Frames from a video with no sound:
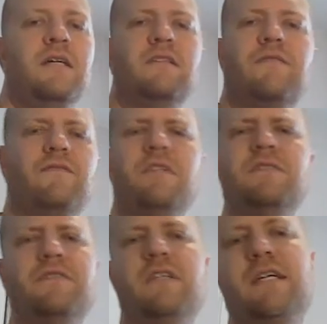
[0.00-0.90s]
so it
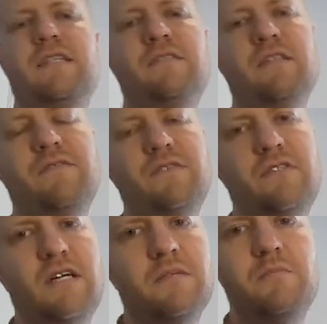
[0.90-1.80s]
flows very nicely. If you
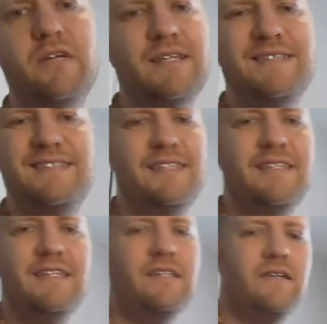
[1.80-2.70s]
try to play it
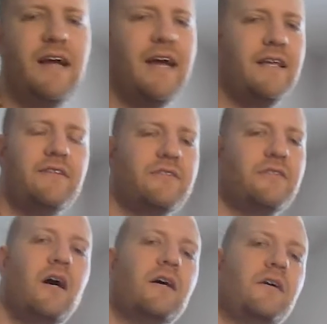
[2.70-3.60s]
dhini, your hand is
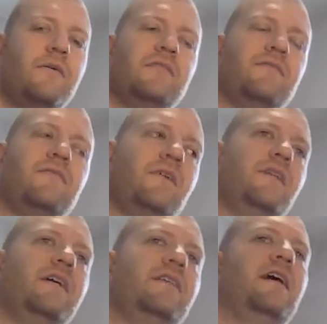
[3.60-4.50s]
not going to flow
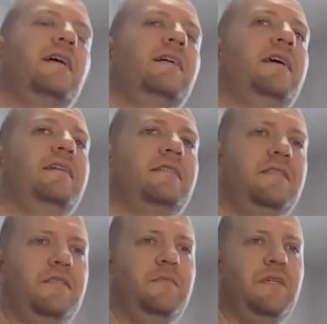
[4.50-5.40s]
like that, and it's
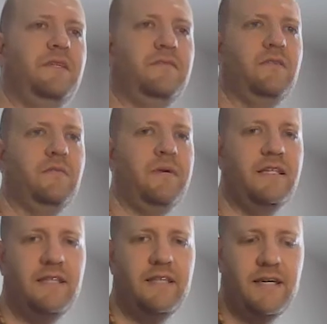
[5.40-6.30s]
going to be a real
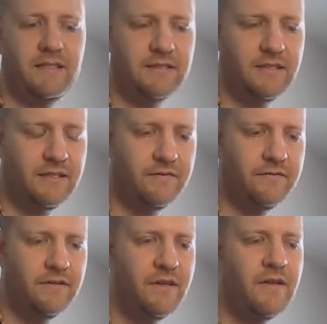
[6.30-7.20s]
pain in the ass kind of
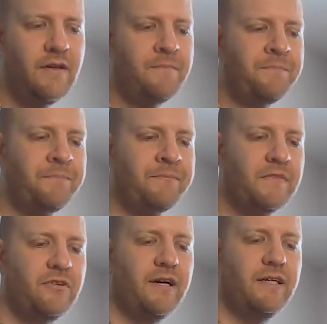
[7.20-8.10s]

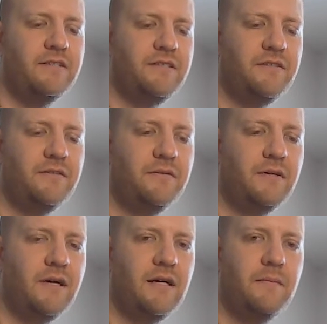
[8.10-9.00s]
trying
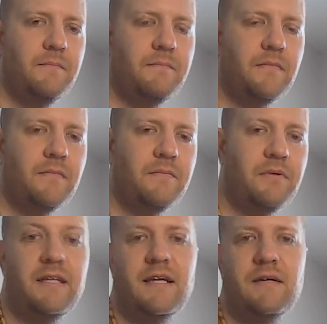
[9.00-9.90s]
to
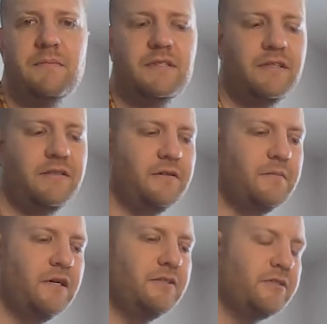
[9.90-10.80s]
play that particular
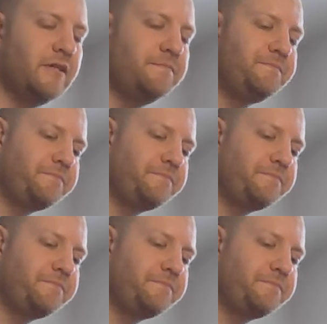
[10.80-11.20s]
mantra.